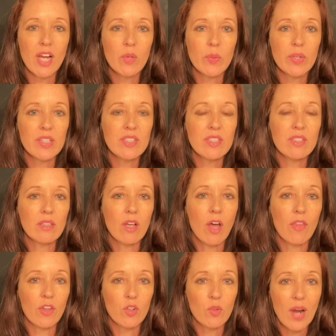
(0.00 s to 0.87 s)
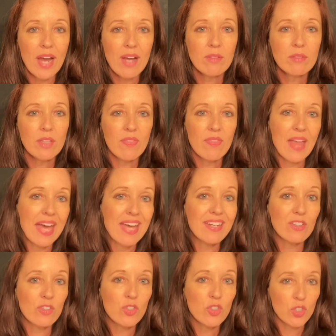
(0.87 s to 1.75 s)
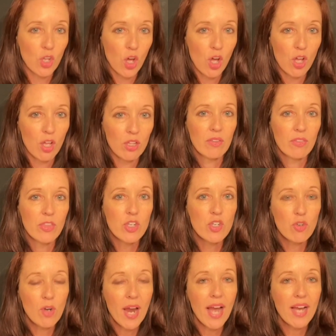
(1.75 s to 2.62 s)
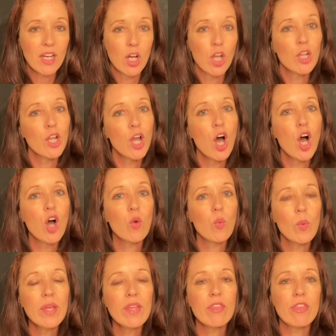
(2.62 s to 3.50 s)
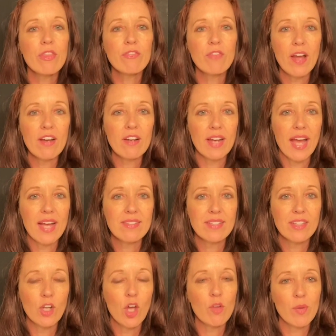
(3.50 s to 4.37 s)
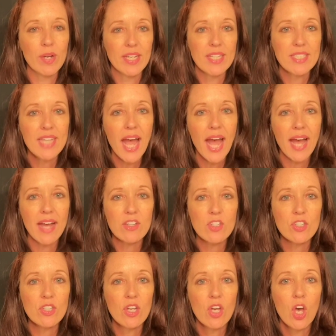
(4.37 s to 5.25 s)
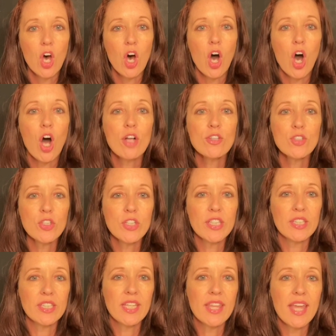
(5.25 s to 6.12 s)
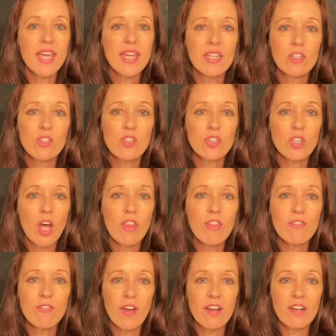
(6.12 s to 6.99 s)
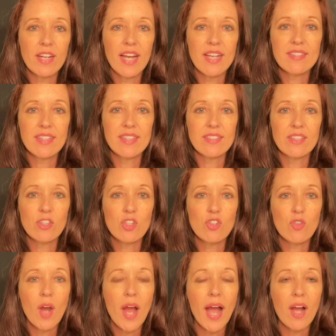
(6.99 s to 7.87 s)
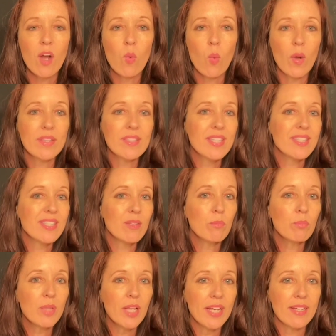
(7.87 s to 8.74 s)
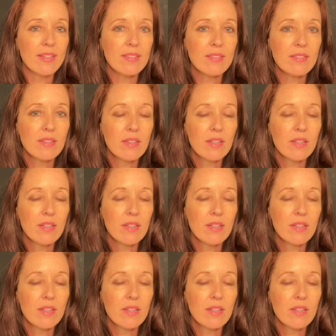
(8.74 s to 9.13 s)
when it's on the ground and then install the track along with the fire gasket already attached. Alternately, they can install the fire gasket to the track once it's in place.